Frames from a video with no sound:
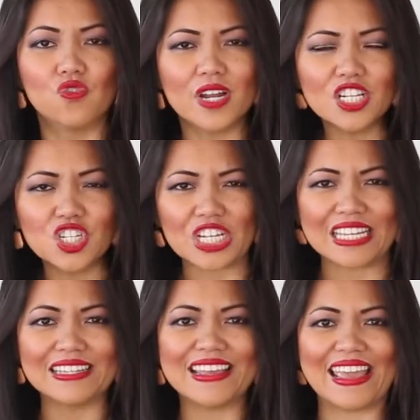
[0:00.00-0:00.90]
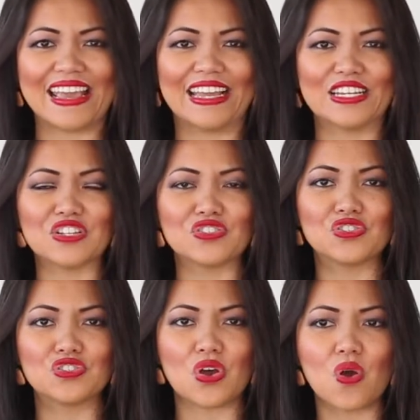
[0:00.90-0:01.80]
rigid and
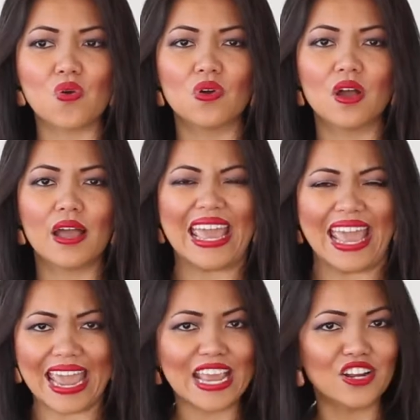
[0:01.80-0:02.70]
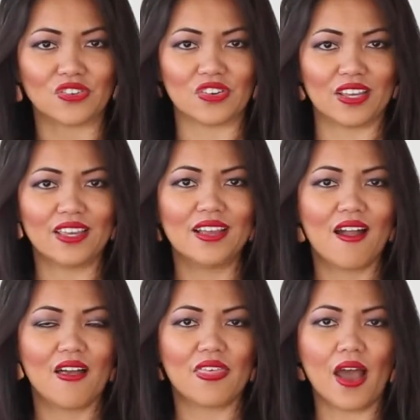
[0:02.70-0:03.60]
so angry
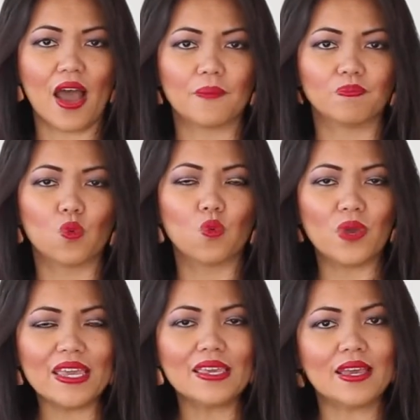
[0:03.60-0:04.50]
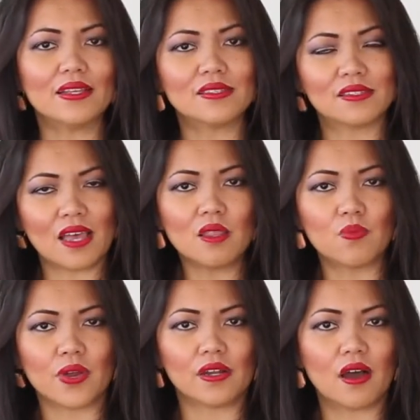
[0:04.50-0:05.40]
that we can't
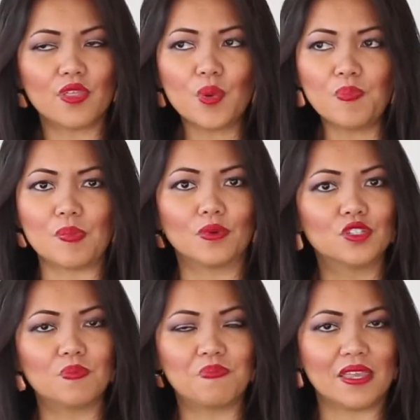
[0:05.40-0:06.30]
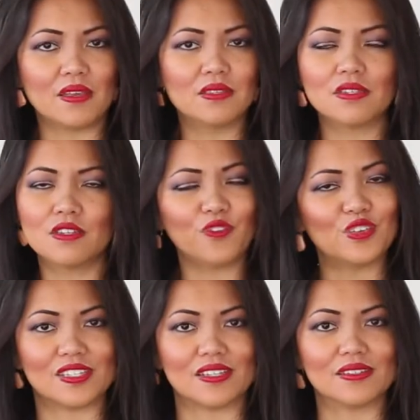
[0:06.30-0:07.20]
celebrate other people's opinions and
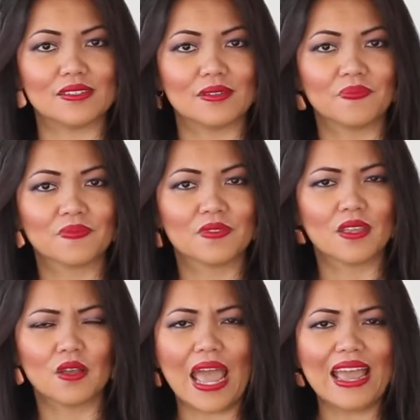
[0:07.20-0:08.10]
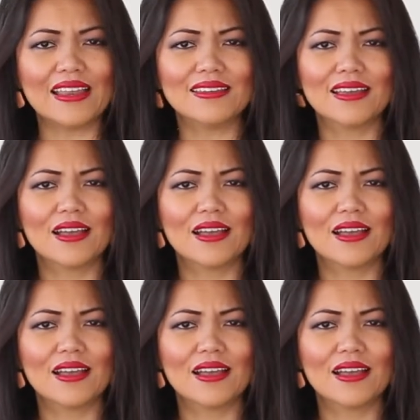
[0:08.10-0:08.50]
differences. And